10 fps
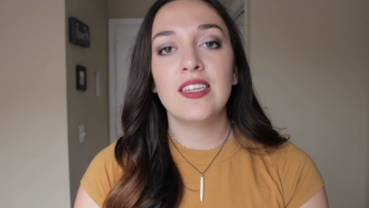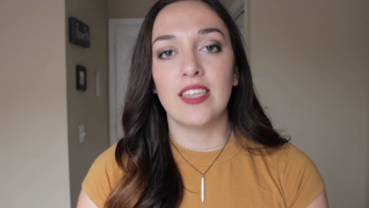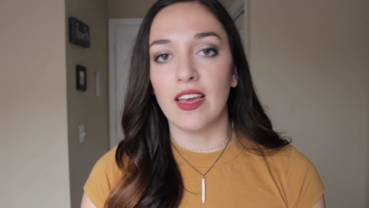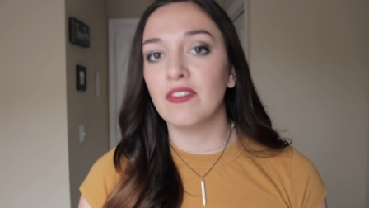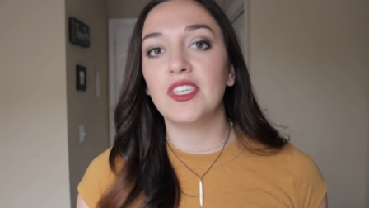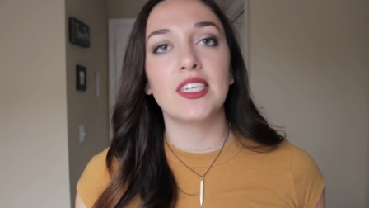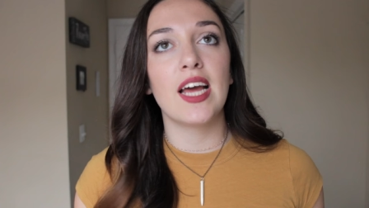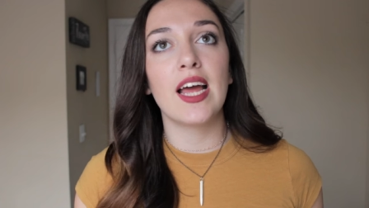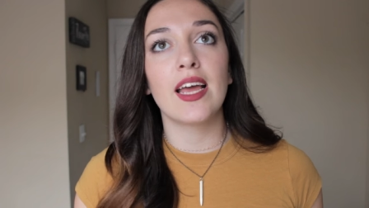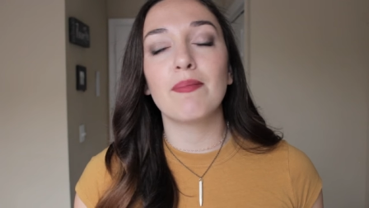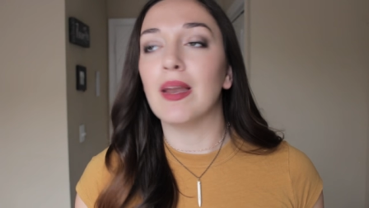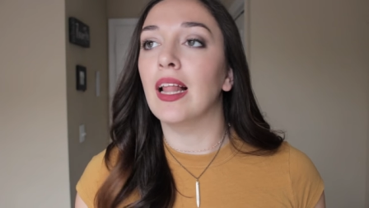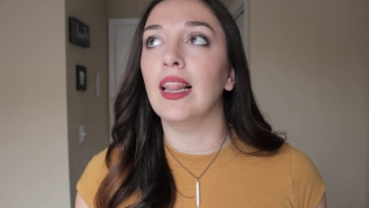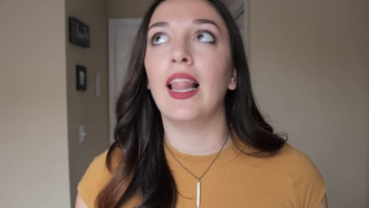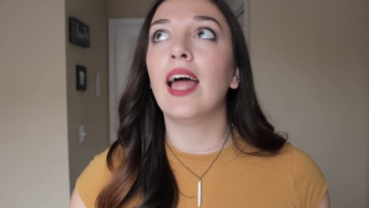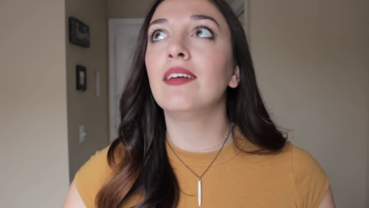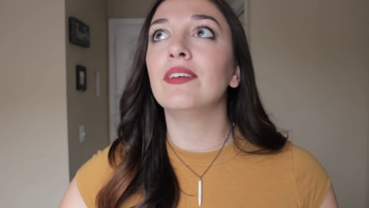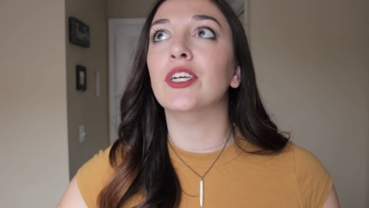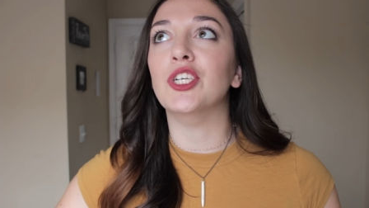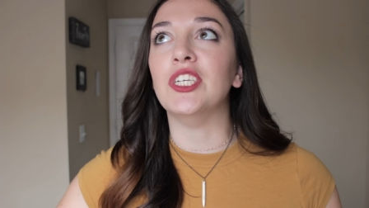Saves you time and a lot of
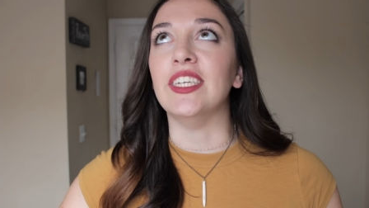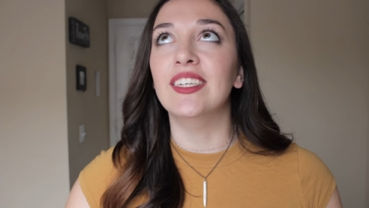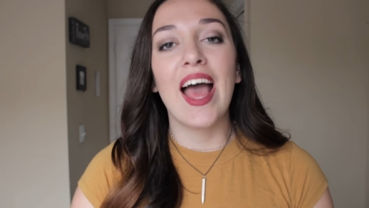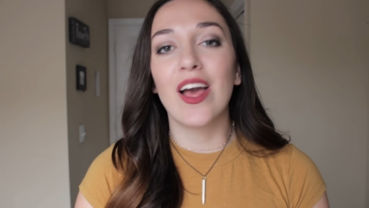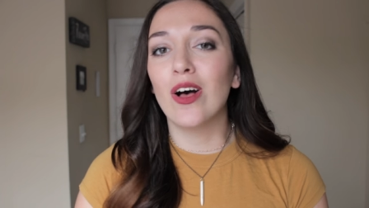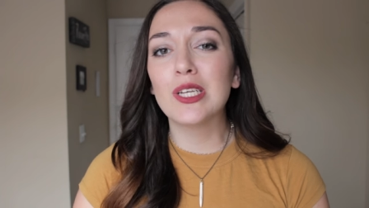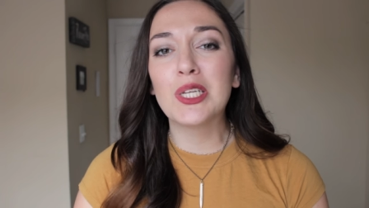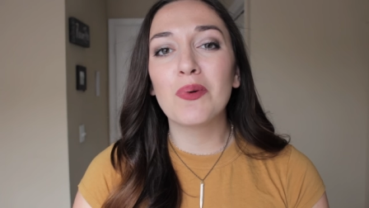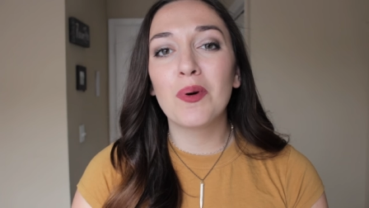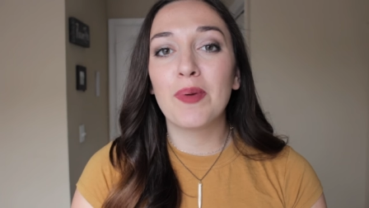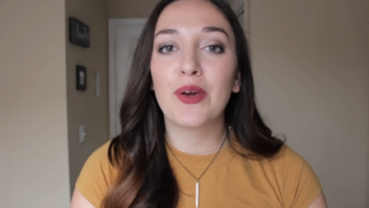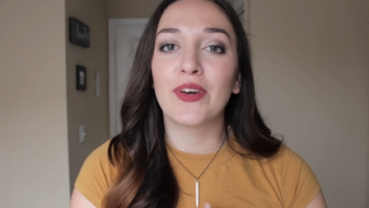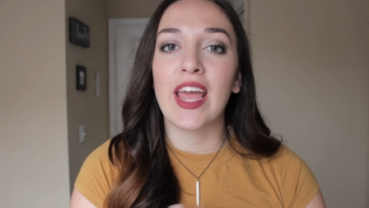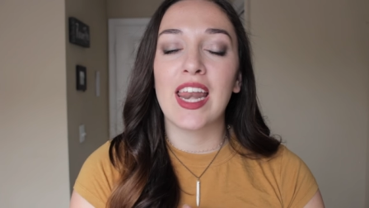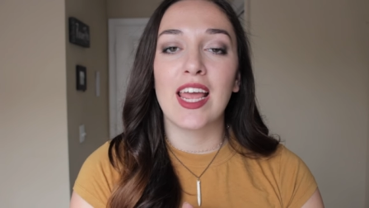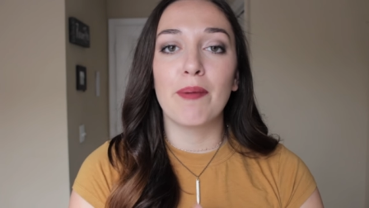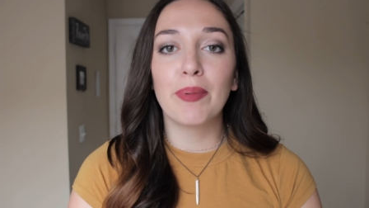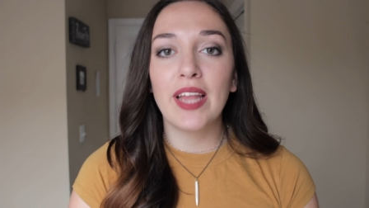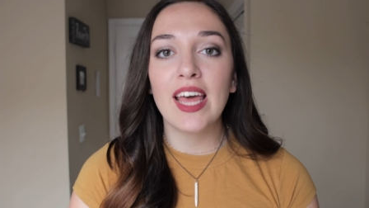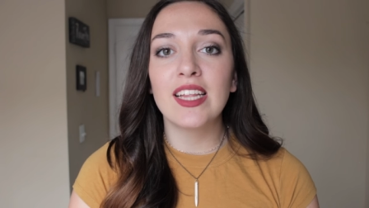energy. I also will be creating a
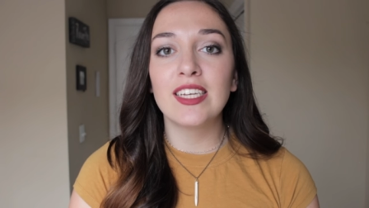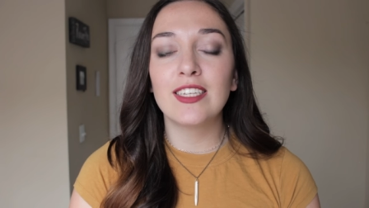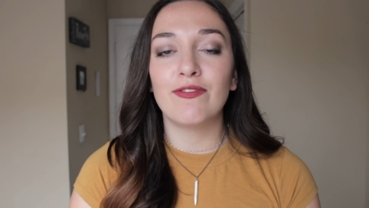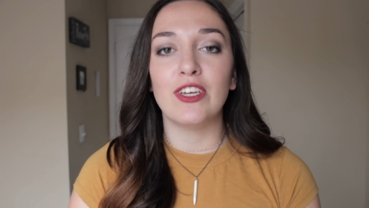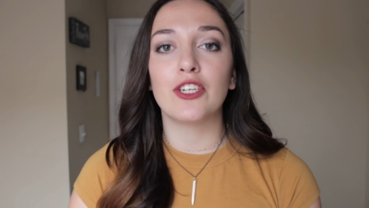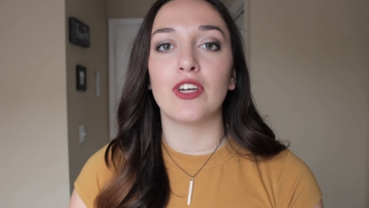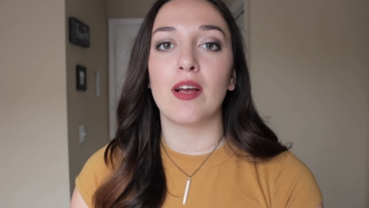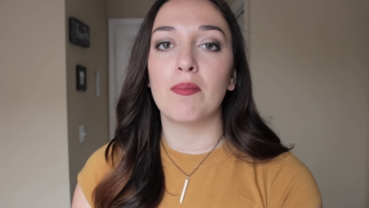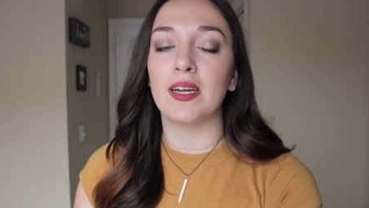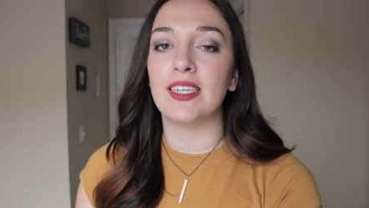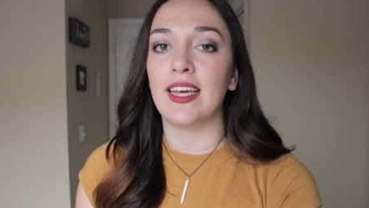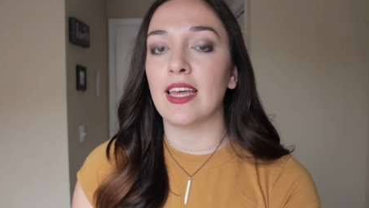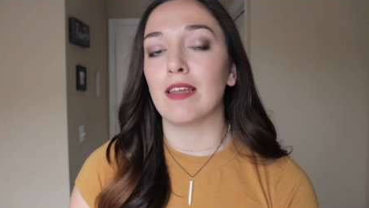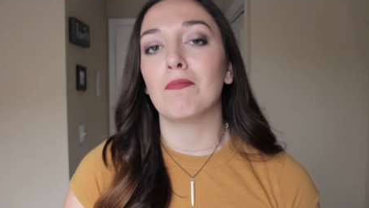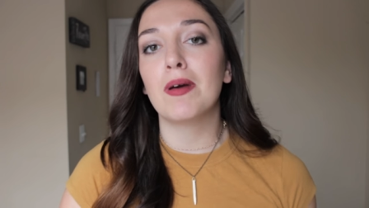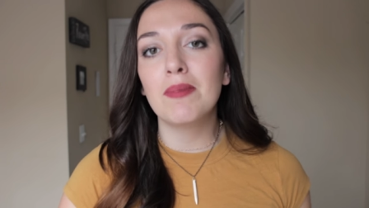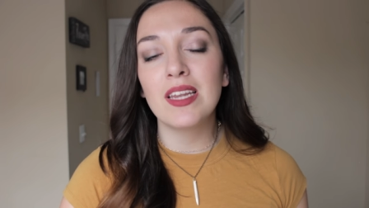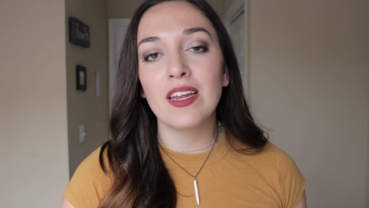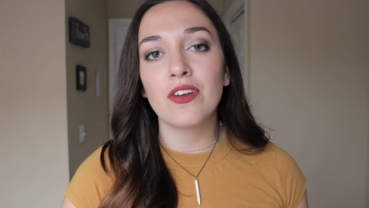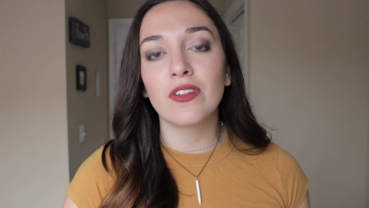playlist featuring what to get the
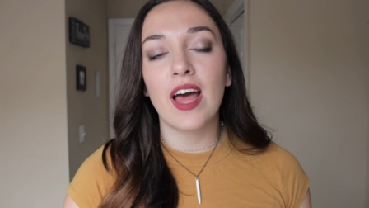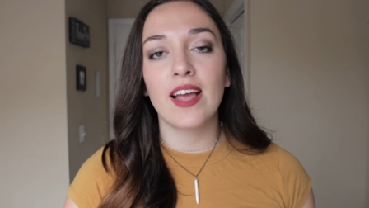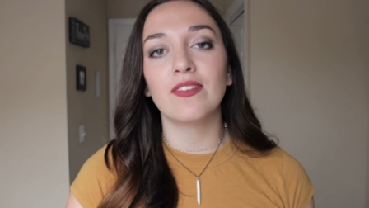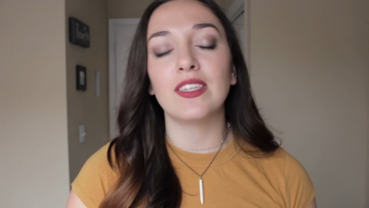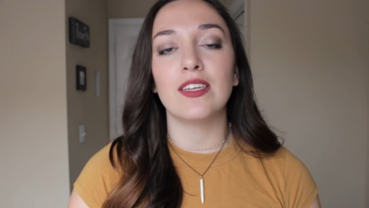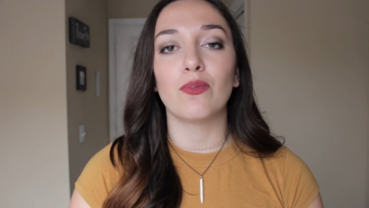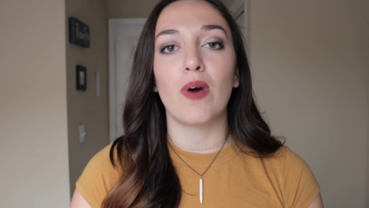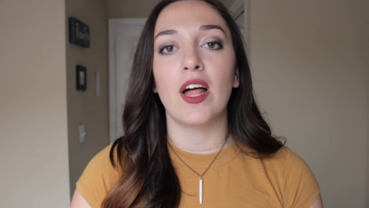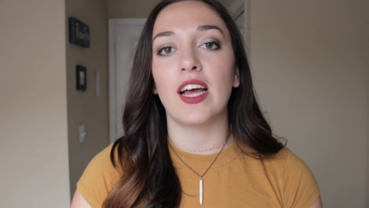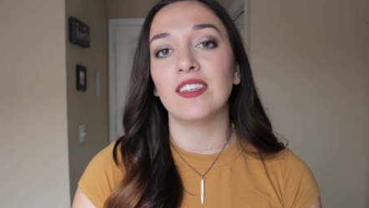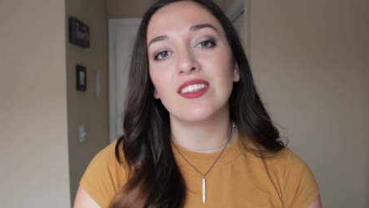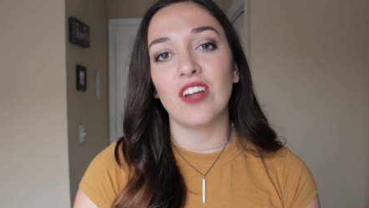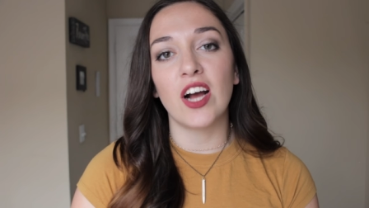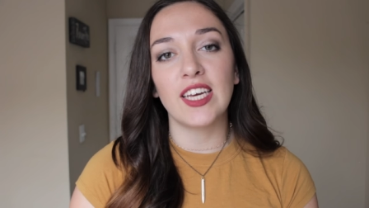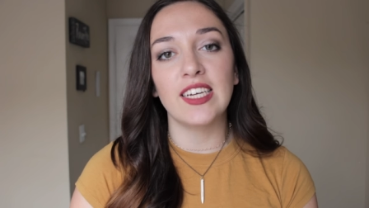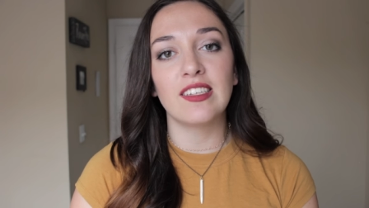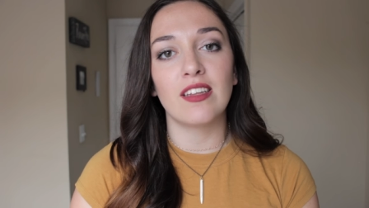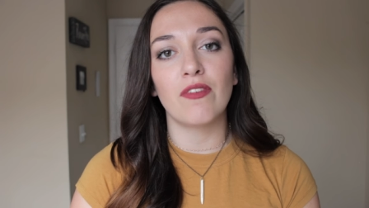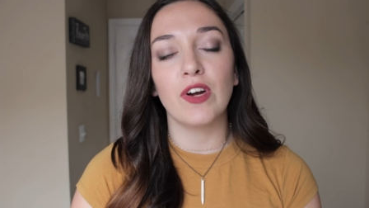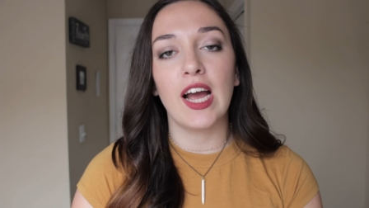women in your lives as well as stocking
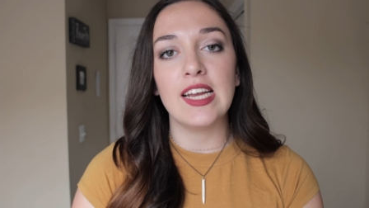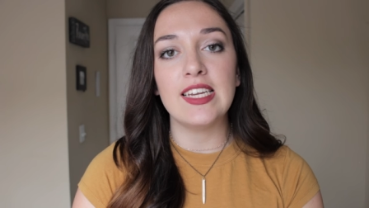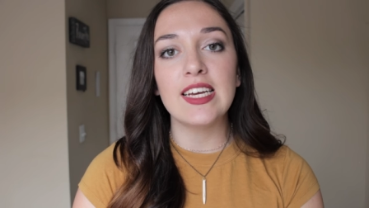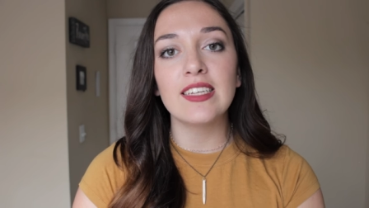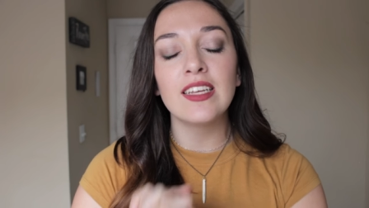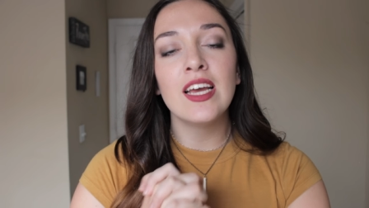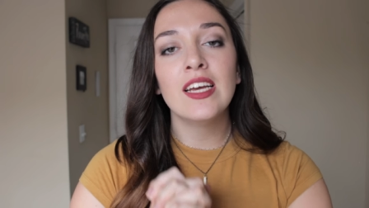stuffer ideas.